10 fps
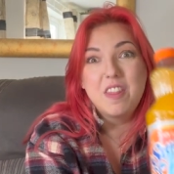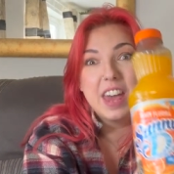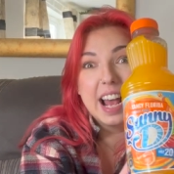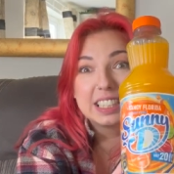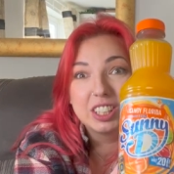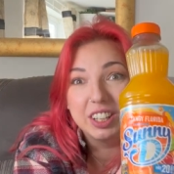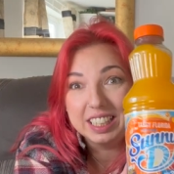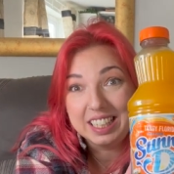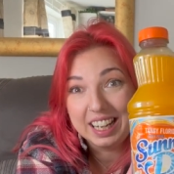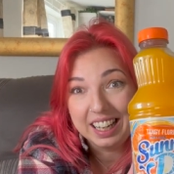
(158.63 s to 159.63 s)
They had
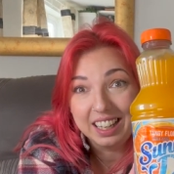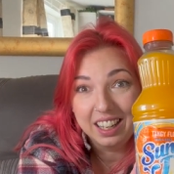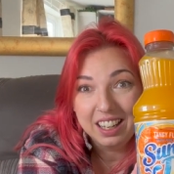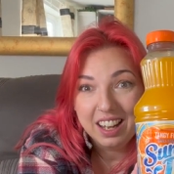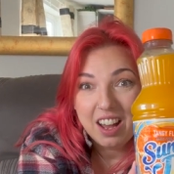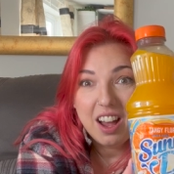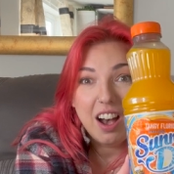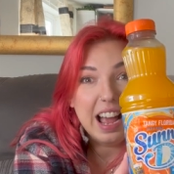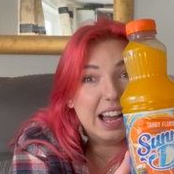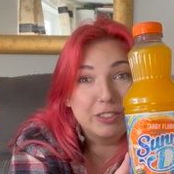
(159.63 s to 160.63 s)
Sunny D.
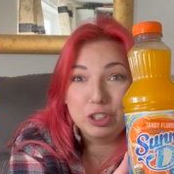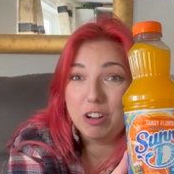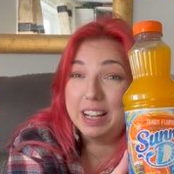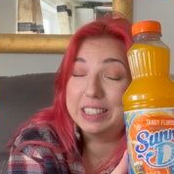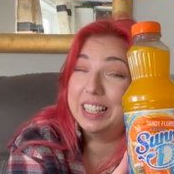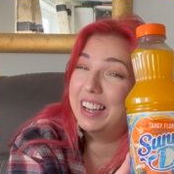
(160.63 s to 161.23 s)
I haven't tried it,